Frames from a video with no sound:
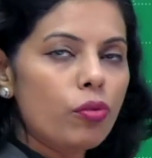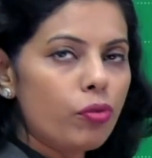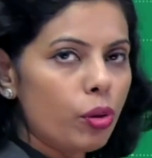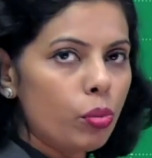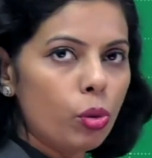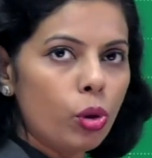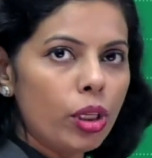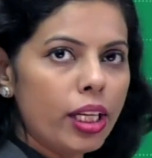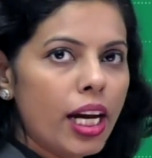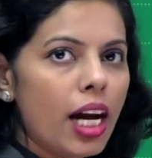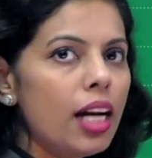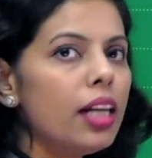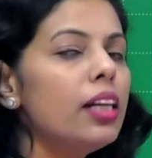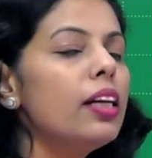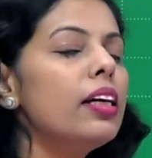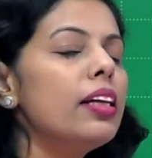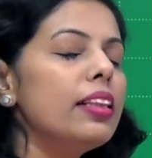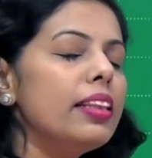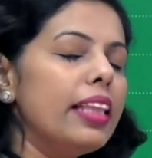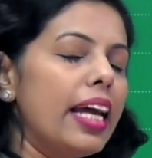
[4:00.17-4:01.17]
of ammonia,
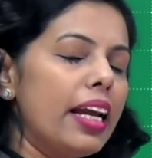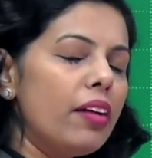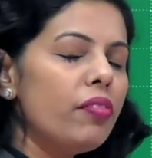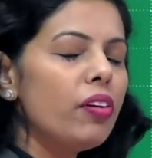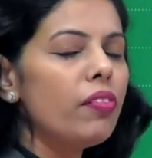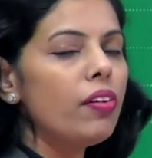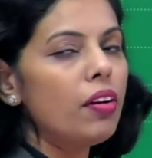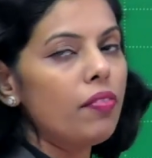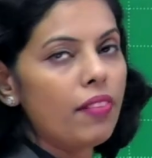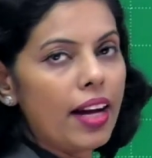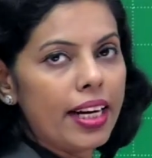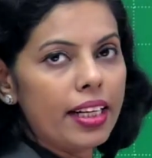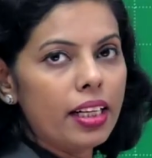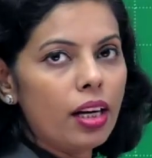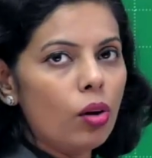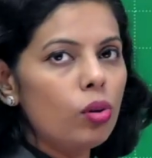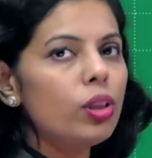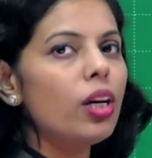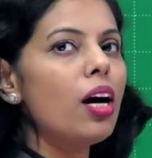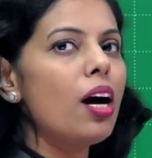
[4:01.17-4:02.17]
then we will find
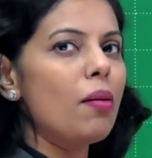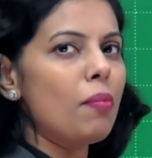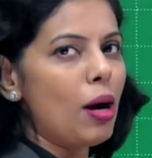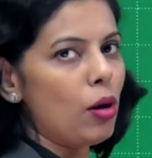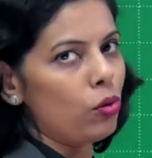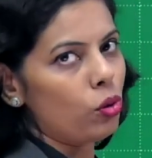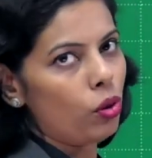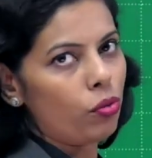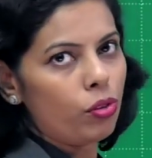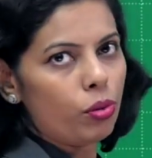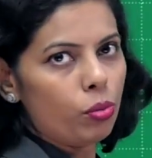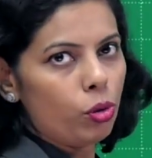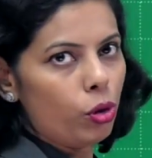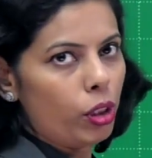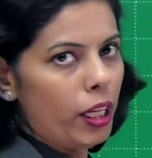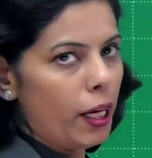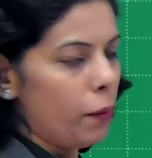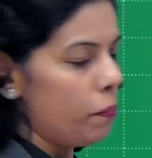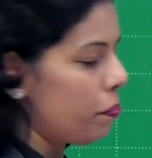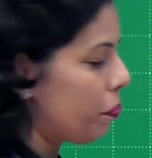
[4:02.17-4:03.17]
out the amount of
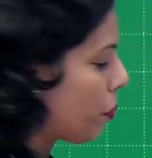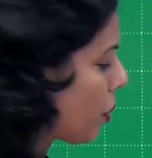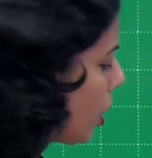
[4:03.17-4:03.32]
ammonia.